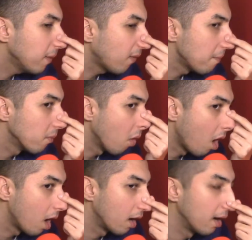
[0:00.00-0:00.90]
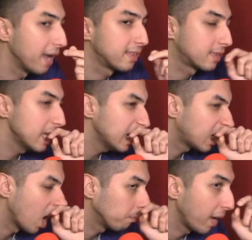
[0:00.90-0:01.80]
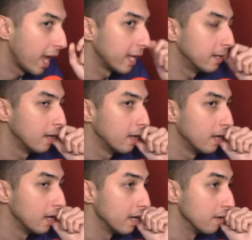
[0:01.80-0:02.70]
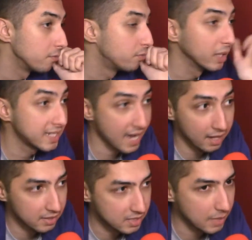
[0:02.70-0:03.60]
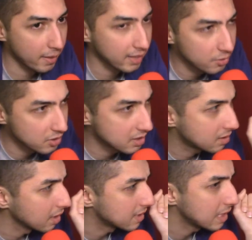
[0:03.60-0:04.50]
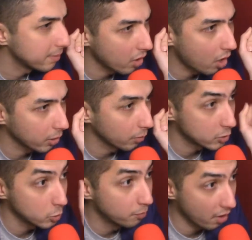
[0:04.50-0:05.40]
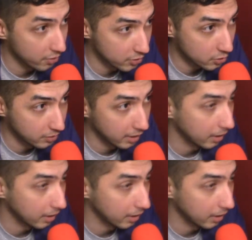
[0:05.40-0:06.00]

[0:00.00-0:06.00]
me if I'm wrong. I think Cuphead, really talented team. I think it was a team in Ottawa, two brothers who did